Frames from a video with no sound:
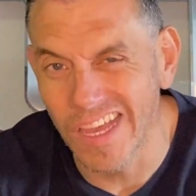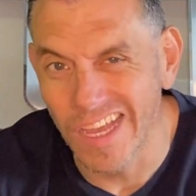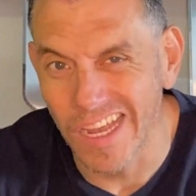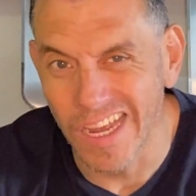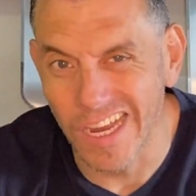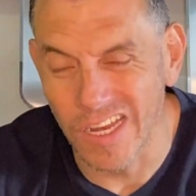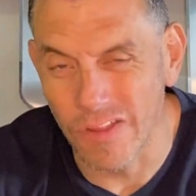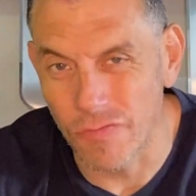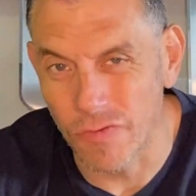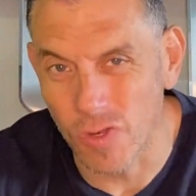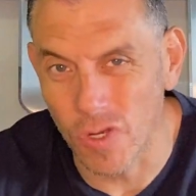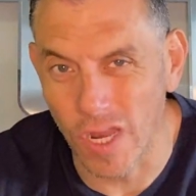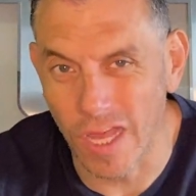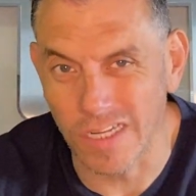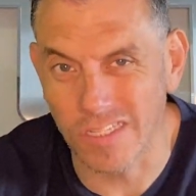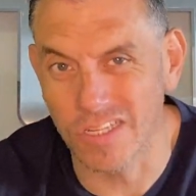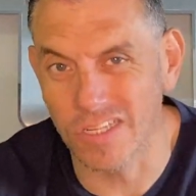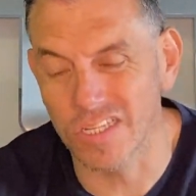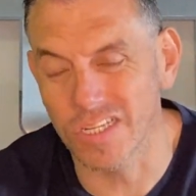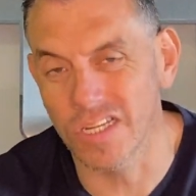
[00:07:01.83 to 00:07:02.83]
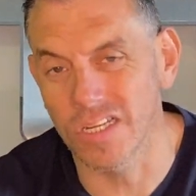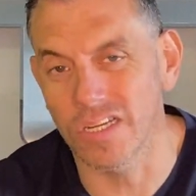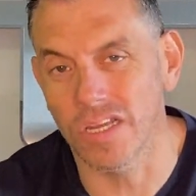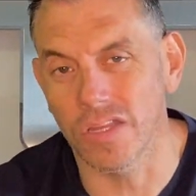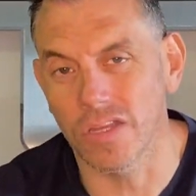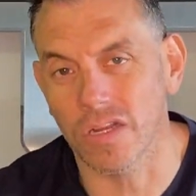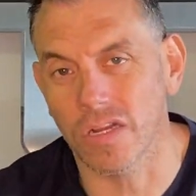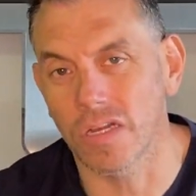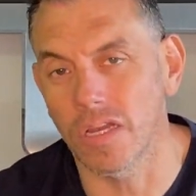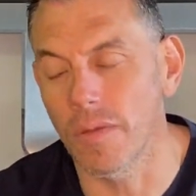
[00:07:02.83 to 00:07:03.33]
And if you'd like to see
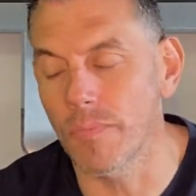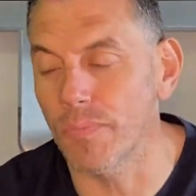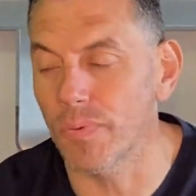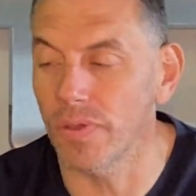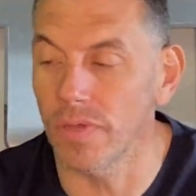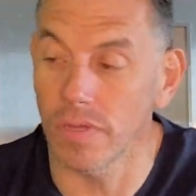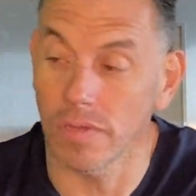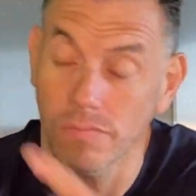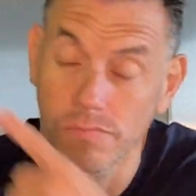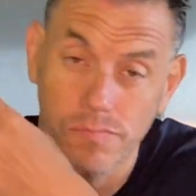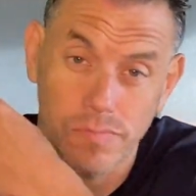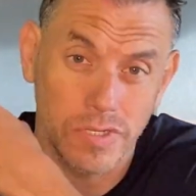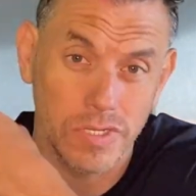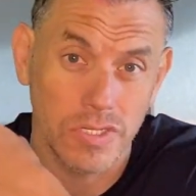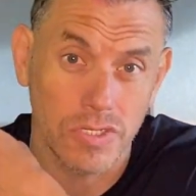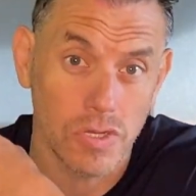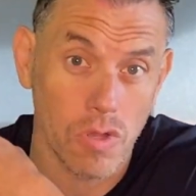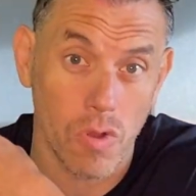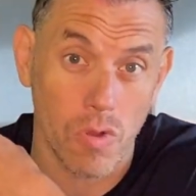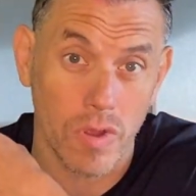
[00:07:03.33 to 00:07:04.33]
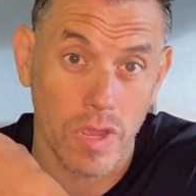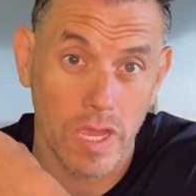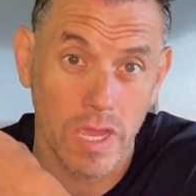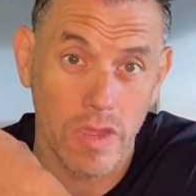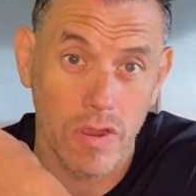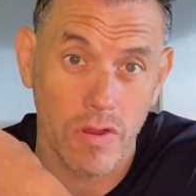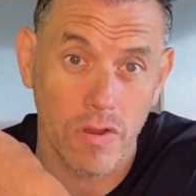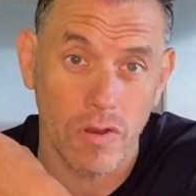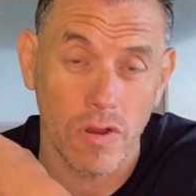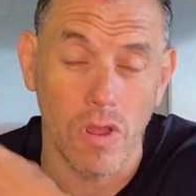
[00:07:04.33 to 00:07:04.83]
another clip, please go
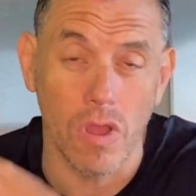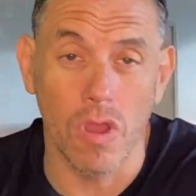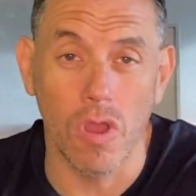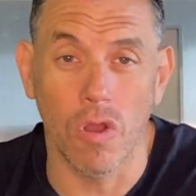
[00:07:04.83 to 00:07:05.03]
here.